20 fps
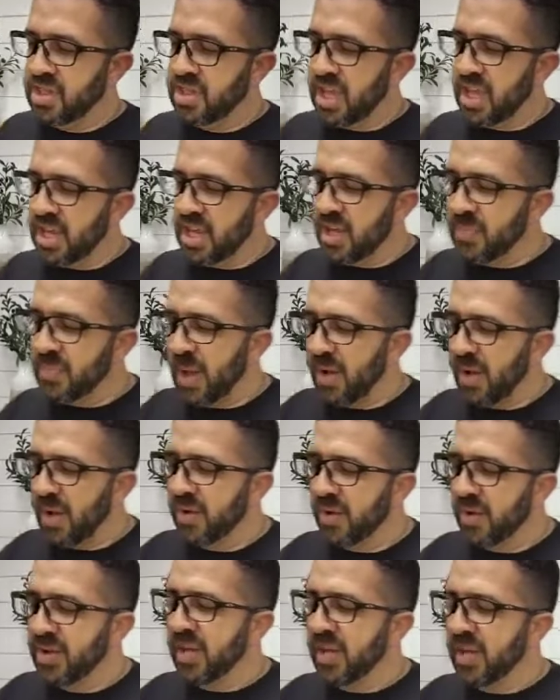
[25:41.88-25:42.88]
Think about
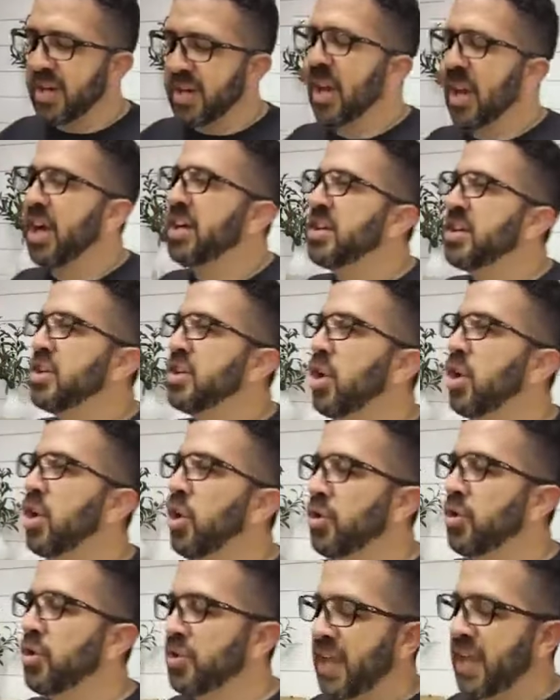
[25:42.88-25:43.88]
an
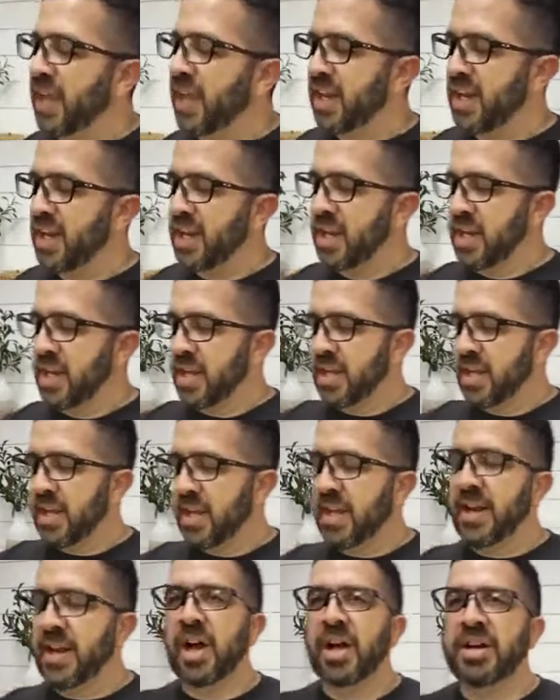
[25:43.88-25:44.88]
uncultivated and
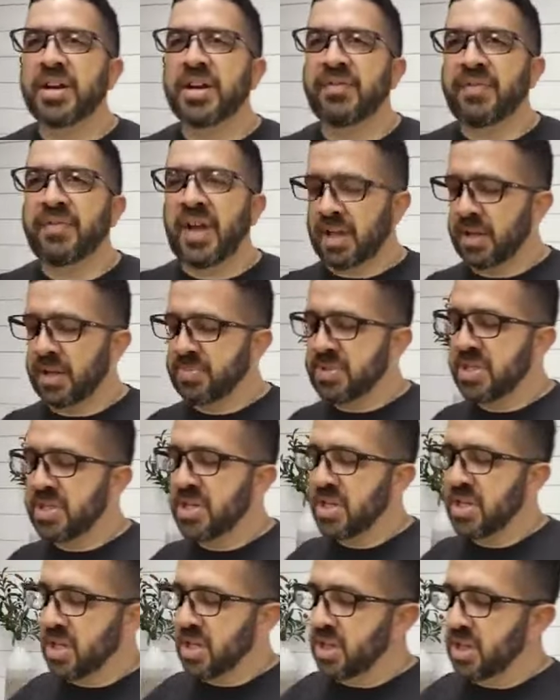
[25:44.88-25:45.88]
undeveloped
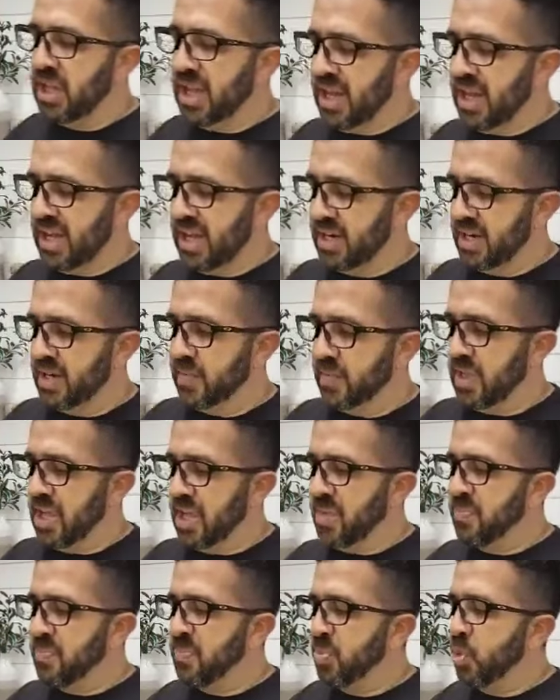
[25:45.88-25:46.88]
land.
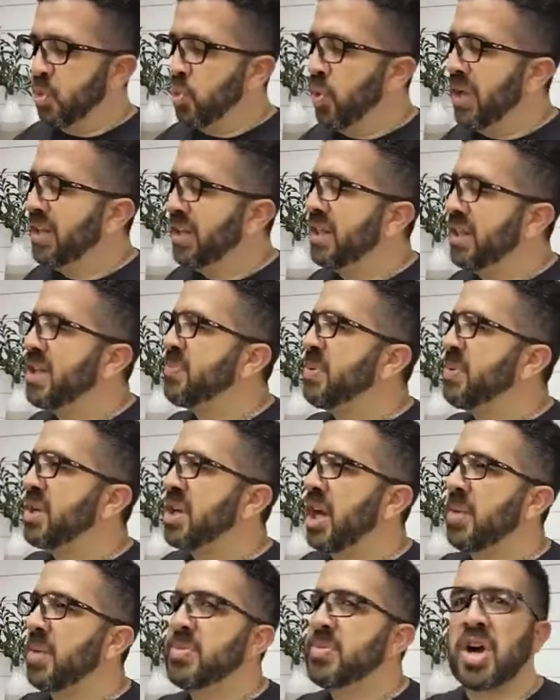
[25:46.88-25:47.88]
It quickly
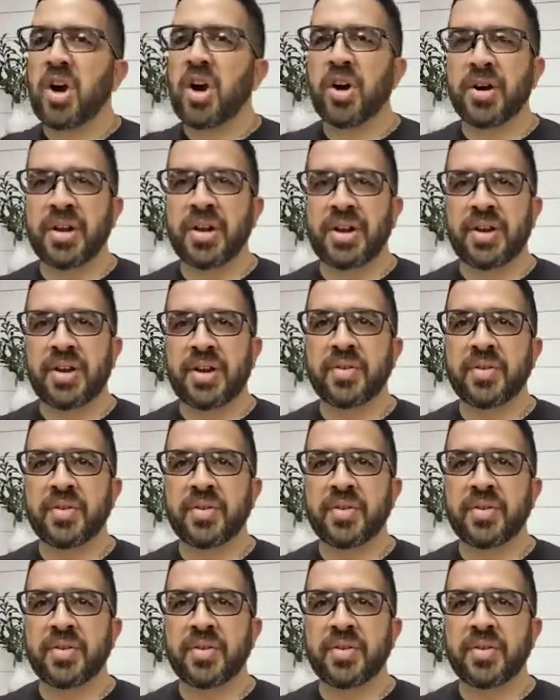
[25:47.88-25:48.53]
becomes hardened.